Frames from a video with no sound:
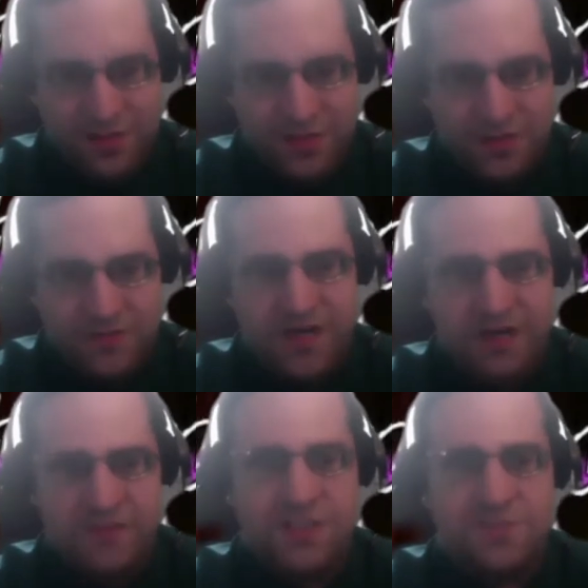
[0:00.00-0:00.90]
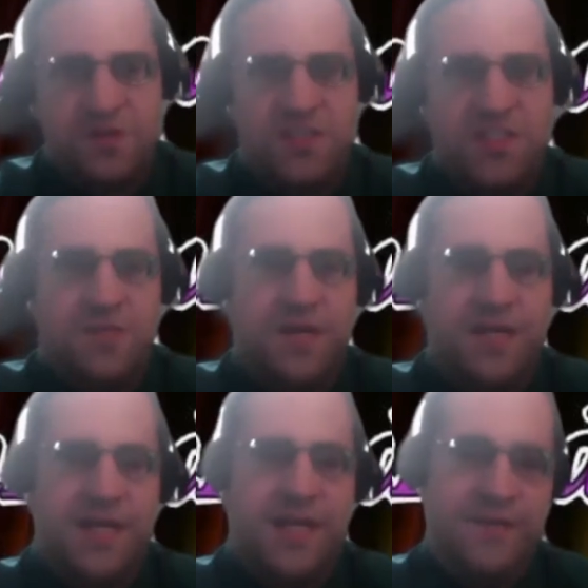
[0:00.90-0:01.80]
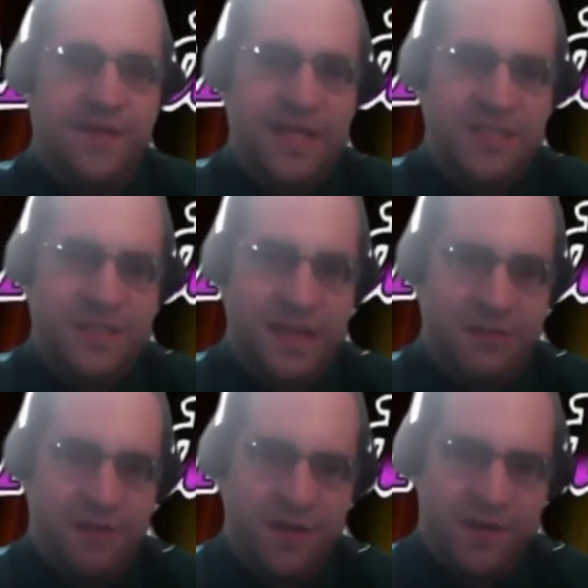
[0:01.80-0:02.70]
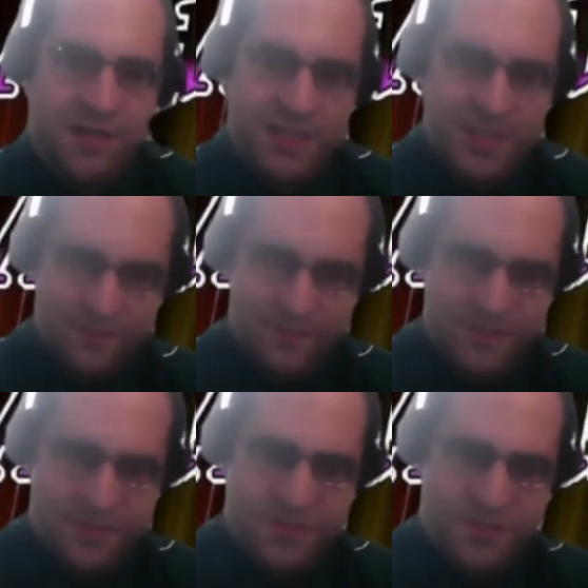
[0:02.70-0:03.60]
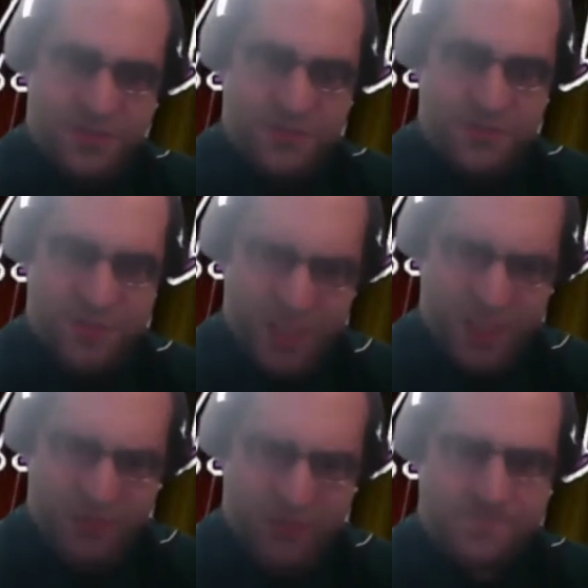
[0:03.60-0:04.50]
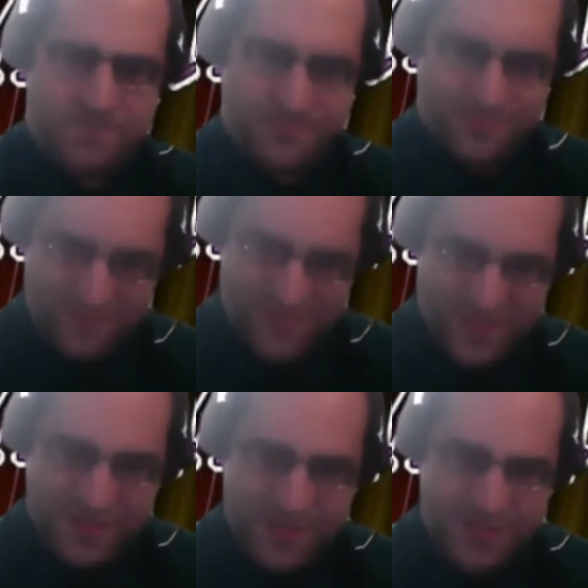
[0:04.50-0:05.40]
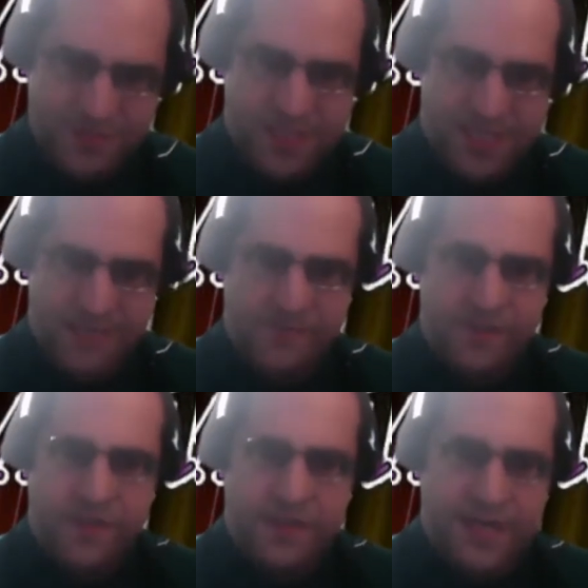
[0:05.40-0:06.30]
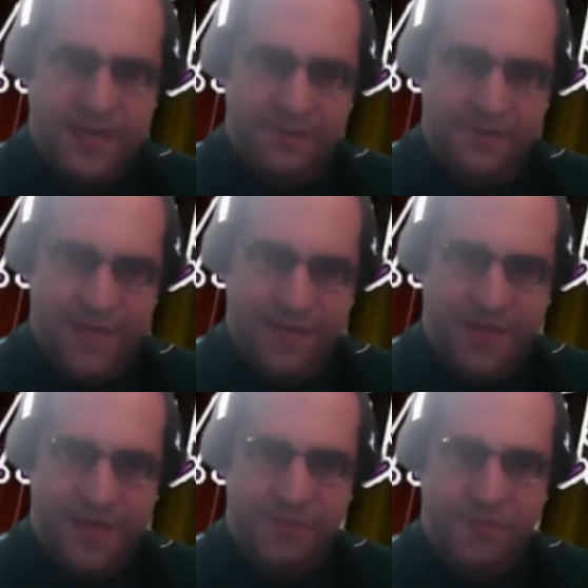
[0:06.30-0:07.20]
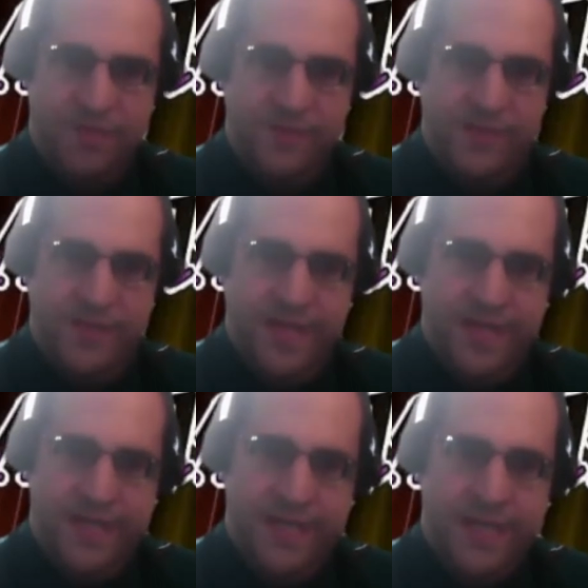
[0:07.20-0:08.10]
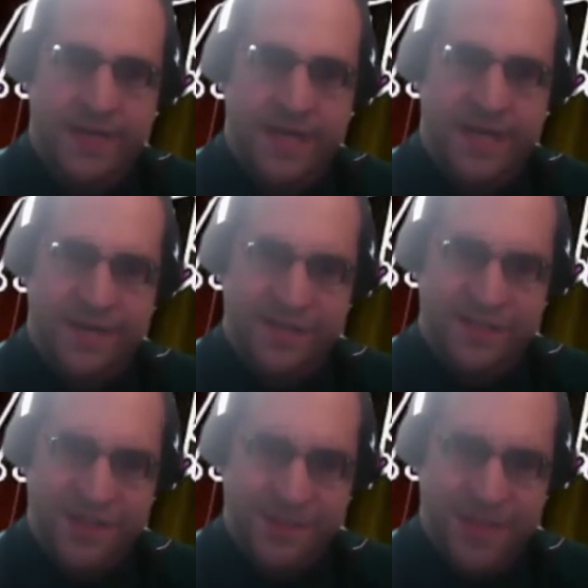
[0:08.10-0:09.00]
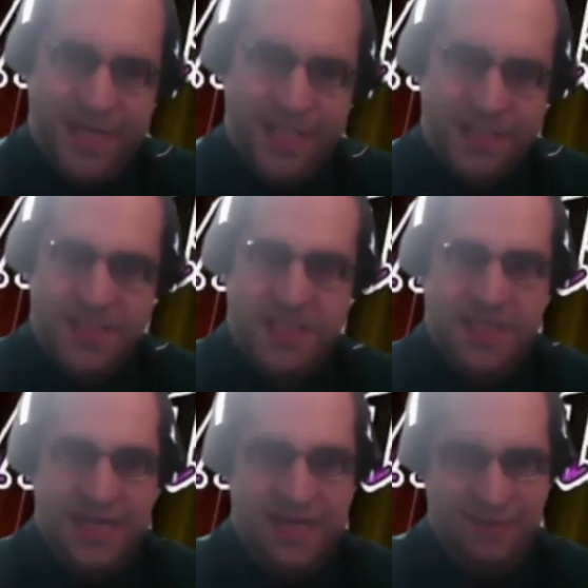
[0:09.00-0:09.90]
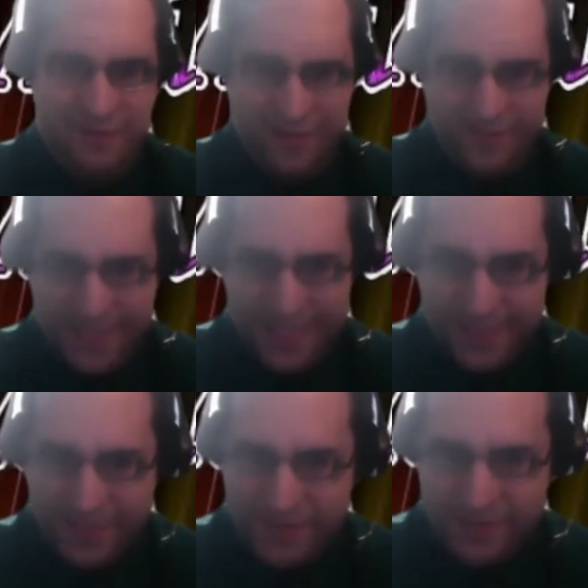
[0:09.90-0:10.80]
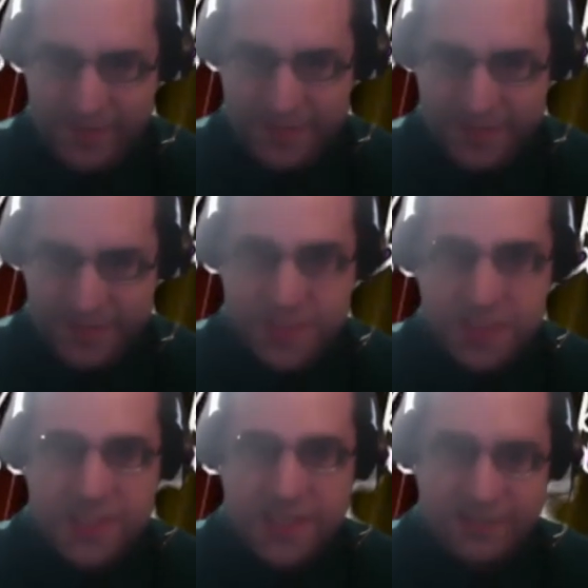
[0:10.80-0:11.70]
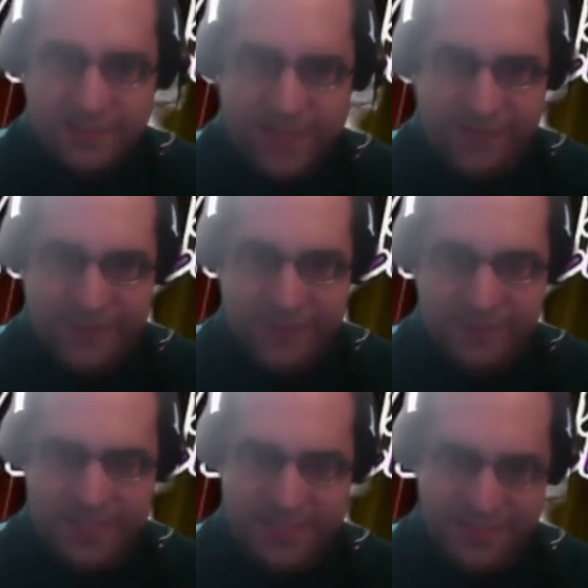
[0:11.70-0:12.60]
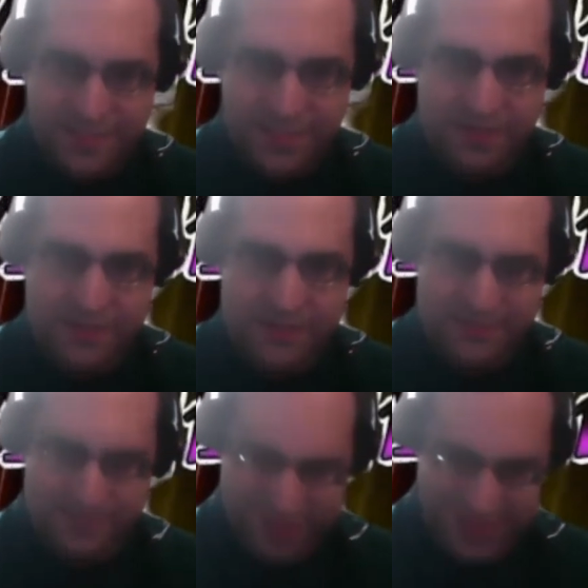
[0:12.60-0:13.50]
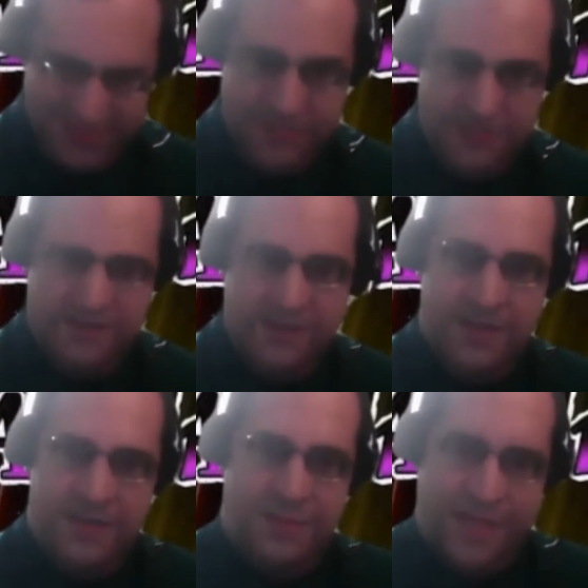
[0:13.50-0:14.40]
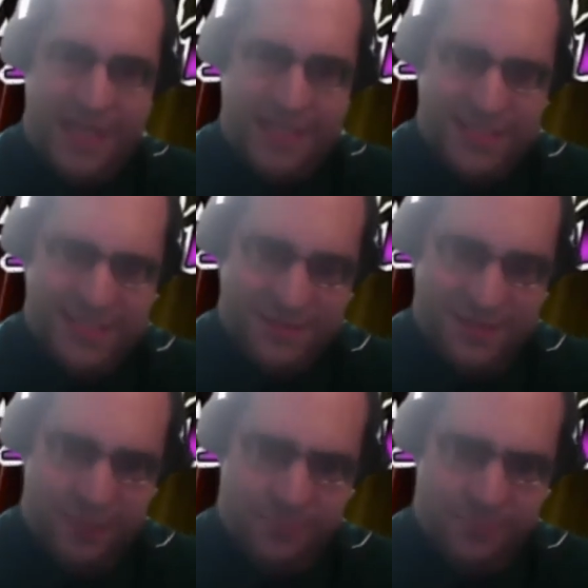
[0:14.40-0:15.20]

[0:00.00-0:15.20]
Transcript: the following brought to you by the KeithAndrewNetWork Network. This June 10th at 5 o'clock will be my 8-year anniversary class. I would love to have you with us, if possible. I will talk to you and your other guests as well.